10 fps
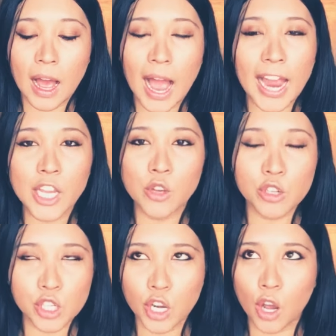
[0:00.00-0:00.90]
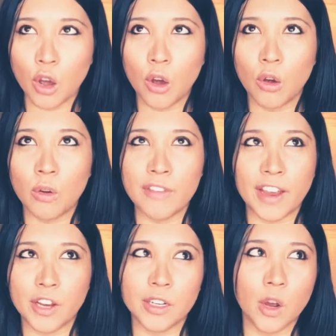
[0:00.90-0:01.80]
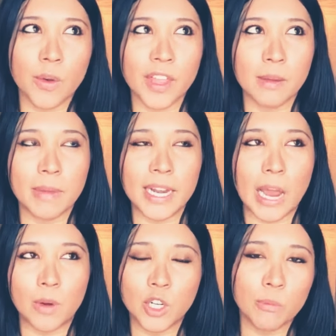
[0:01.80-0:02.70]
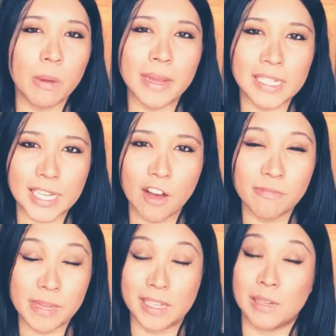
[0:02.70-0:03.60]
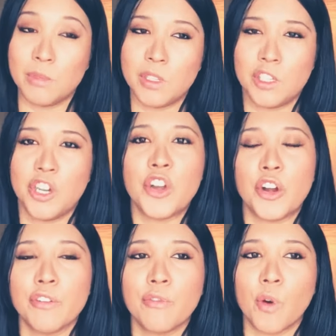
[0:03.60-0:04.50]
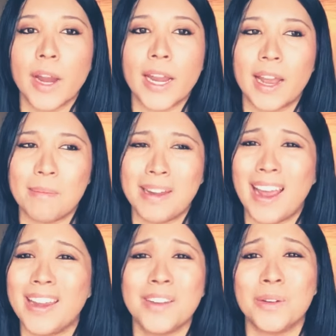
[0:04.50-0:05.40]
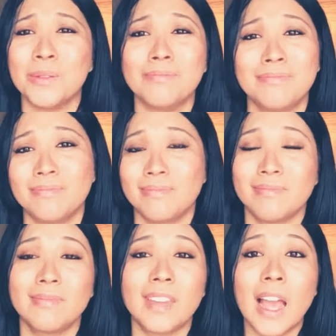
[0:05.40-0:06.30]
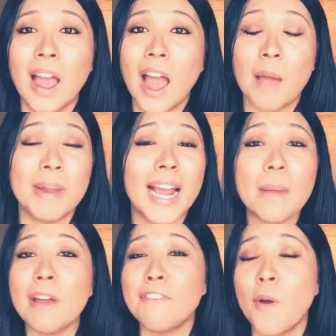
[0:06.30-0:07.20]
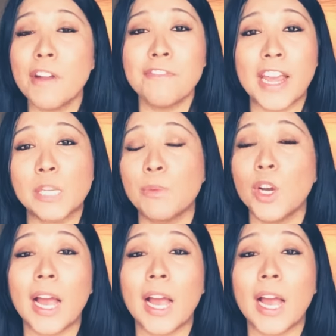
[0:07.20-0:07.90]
I used to go, if I couldn't go with anybody, I would go by myself because I'm such a nerd for it. I mean, I don't I mean, I got my phone and Facebook.